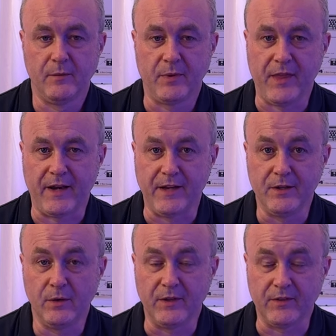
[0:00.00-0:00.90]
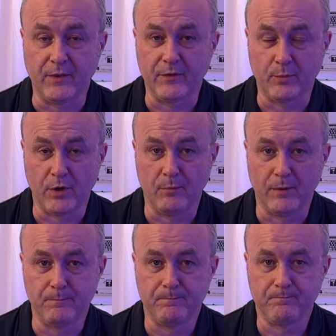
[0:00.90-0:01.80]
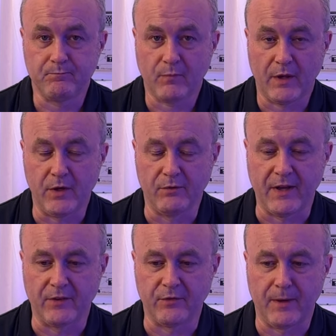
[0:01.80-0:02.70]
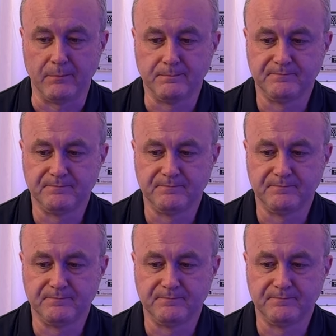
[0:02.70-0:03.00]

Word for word: but then I noticed there was a problem: no fast RAM.